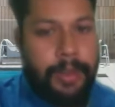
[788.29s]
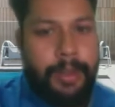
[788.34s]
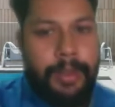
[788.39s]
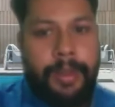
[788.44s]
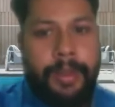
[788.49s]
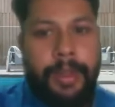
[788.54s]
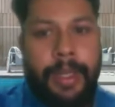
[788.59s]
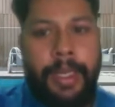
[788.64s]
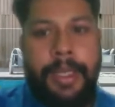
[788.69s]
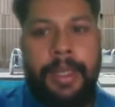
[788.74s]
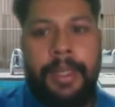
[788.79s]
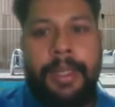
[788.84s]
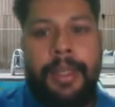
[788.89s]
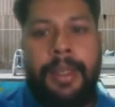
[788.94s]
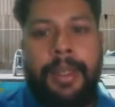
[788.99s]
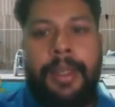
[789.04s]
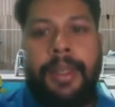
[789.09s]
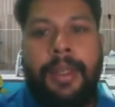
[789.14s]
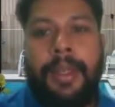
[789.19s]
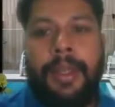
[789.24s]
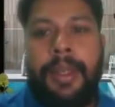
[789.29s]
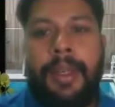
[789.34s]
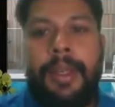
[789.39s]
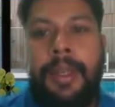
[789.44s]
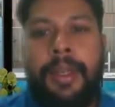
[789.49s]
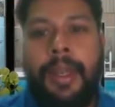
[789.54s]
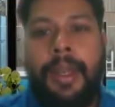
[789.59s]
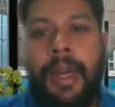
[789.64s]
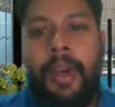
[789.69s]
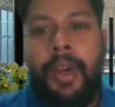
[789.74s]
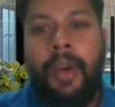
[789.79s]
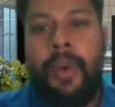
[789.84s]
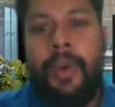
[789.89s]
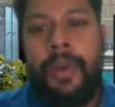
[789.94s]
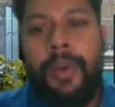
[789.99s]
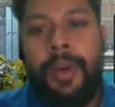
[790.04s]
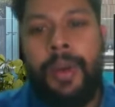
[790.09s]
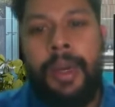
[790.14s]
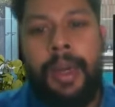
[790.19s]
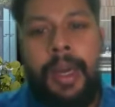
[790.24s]
Right.
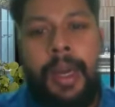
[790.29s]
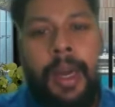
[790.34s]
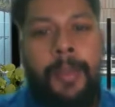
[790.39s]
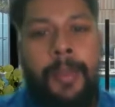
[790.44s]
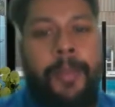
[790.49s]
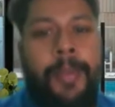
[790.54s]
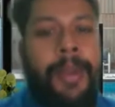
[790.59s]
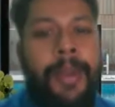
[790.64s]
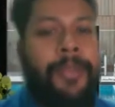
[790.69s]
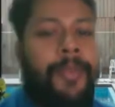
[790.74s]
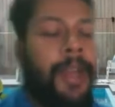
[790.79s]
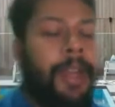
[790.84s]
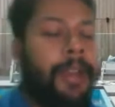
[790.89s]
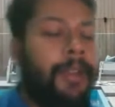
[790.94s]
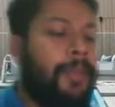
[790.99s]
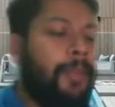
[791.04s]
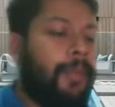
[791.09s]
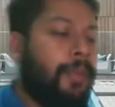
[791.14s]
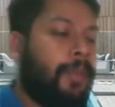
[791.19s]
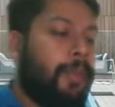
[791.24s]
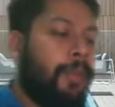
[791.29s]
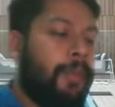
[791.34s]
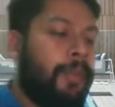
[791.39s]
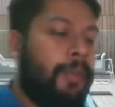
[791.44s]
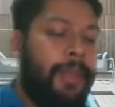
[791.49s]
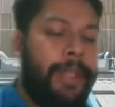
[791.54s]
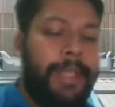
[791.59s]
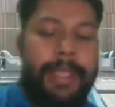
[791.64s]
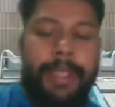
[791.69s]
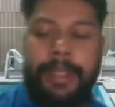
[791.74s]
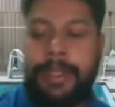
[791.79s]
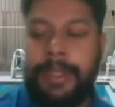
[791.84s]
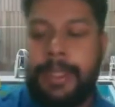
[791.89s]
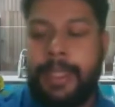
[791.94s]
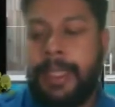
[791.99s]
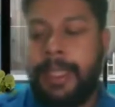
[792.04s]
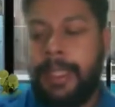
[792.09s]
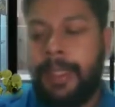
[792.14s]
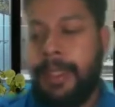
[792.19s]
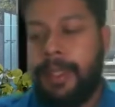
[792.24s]
Now, a pin 5, we just
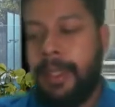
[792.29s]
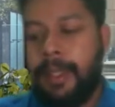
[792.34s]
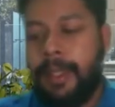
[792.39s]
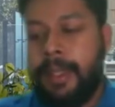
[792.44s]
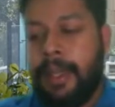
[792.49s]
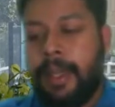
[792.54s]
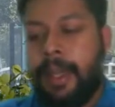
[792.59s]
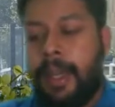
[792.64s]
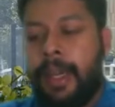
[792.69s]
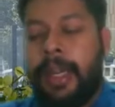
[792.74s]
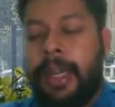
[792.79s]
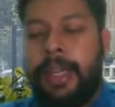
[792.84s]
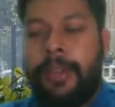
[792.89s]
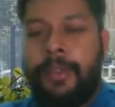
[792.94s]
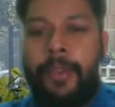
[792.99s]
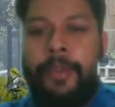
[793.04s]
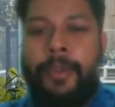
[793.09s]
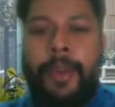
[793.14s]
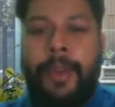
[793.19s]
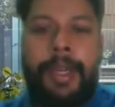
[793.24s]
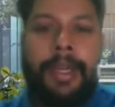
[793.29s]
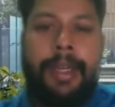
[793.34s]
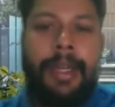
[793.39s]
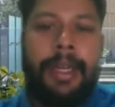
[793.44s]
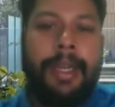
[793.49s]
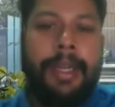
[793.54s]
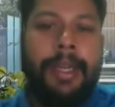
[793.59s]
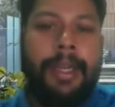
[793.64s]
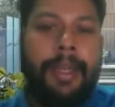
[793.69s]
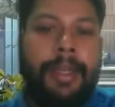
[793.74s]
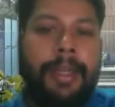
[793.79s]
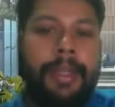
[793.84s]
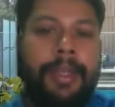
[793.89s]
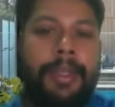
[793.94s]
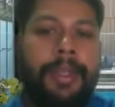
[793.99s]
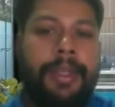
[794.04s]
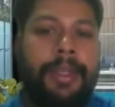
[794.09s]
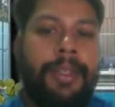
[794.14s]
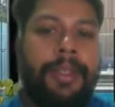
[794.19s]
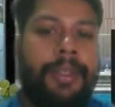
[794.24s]
need it for filtering.
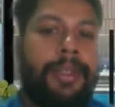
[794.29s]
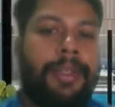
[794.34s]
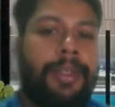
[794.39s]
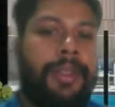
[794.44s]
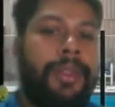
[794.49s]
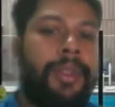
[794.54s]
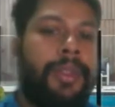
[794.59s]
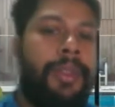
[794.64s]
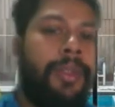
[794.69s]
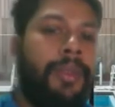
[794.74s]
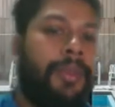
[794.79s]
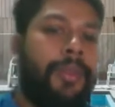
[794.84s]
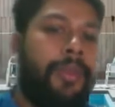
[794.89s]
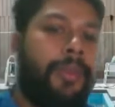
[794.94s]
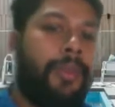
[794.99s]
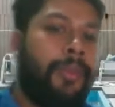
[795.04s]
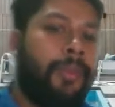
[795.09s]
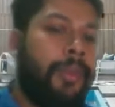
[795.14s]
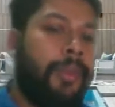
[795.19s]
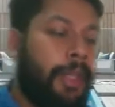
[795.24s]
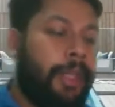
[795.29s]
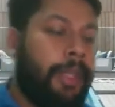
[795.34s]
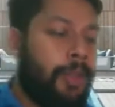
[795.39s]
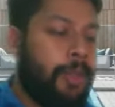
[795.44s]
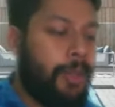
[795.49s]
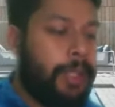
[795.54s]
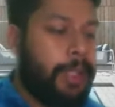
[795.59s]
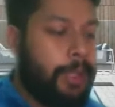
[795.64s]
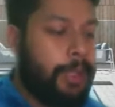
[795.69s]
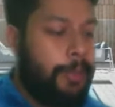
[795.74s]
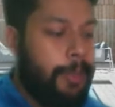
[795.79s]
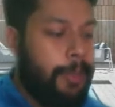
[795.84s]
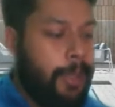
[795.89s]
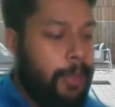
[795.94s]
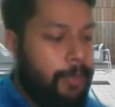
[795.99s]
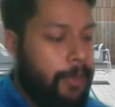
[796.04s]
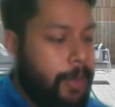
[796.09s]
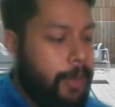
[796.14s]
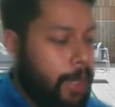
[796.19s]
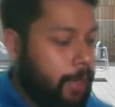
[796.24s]
So we are using the pin
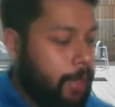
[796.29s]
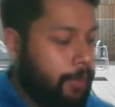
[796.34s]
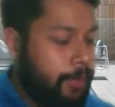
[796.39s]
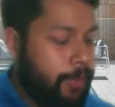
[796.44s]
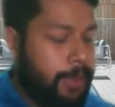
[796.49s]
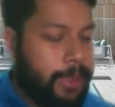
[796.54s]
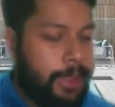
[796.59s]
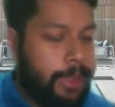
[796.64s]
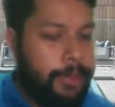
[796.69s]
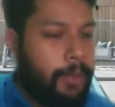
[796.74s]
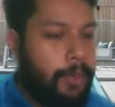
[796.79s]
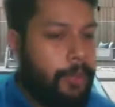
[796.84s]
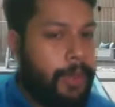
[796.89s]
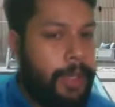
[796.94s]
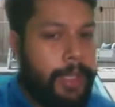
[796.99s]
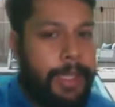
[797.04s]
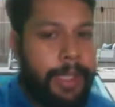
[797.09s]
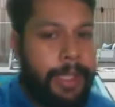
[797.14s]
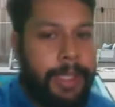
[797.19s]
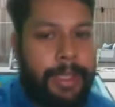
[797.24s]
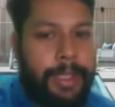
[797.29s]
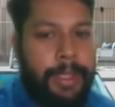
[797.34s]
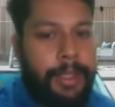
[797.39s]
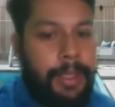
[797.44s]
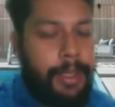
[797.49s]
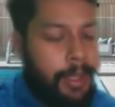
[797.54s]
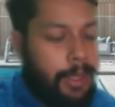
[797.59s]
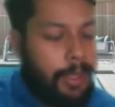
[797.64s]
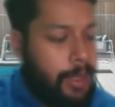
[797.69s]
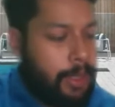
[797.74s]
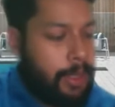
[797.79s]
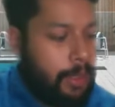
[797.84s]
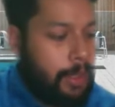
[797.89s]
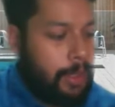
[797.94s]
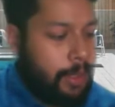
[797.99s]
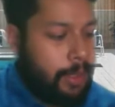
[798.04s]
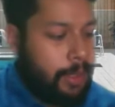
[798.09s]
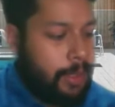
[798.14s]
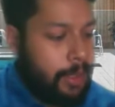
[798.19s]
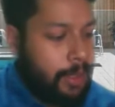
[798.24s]
5 just for filtration
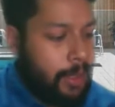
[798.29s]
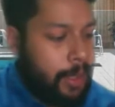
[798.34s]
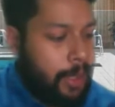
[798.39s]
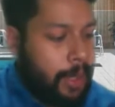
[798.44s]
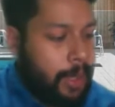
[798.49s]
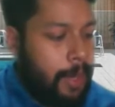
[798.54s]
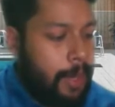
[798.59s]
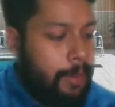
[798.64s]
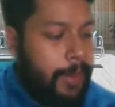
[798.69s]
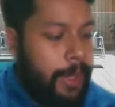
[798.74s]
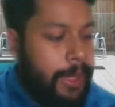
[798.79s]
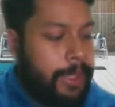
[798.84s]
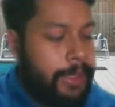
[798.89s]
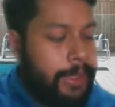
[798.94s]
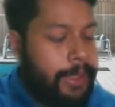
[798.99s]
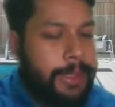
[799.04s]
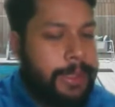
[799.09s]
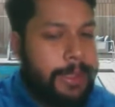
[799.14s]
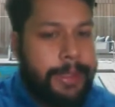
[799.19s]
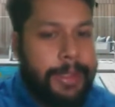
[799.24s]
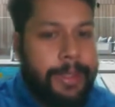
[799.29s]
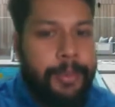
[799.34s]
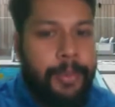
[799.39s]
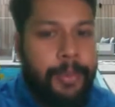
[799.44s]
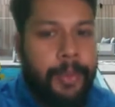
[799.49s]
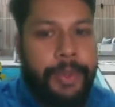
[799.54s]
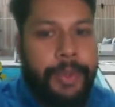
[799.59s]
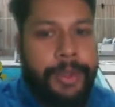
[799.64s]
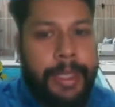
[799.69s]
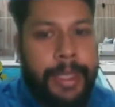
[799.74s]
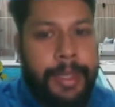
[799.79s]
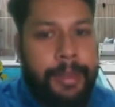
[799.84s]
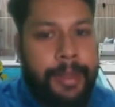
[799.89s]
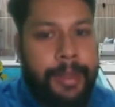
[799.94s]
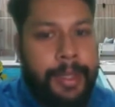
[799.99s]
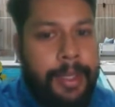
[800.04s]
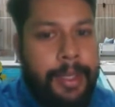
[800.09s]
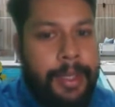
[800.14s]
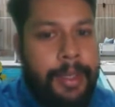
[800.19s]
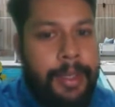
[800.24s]
and making the system more
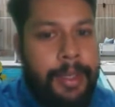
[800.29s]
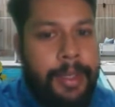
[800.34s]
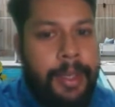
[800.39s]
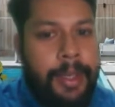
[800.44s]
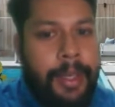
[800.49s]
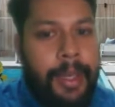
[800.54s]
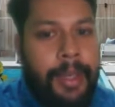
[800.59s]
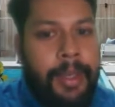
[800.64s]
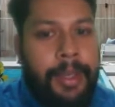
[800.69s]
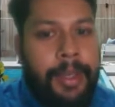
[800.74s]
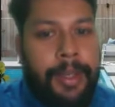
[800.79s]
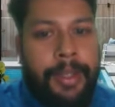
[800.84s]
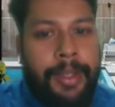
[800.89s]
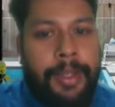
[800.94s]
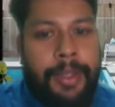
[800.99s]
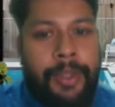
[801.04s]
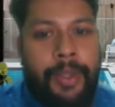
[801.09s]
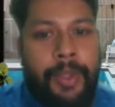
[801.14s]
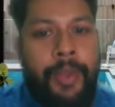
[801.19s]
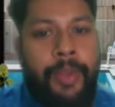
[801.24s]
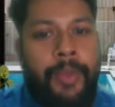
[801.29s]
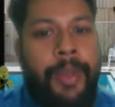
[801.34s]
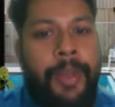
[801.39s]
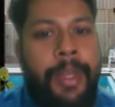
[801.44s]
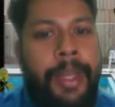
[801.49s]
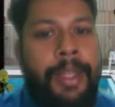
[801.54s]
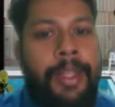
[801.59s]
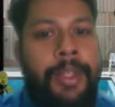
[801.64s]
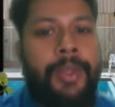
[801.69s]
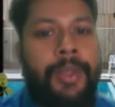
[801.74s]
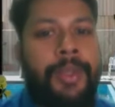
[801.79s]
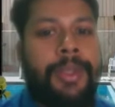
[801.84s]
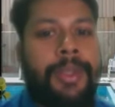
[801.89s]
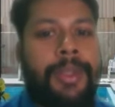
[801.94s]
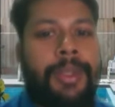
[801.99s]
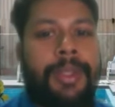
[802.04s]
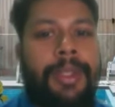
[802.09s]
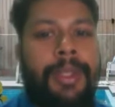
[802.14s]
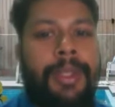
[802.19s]
stable. So we can use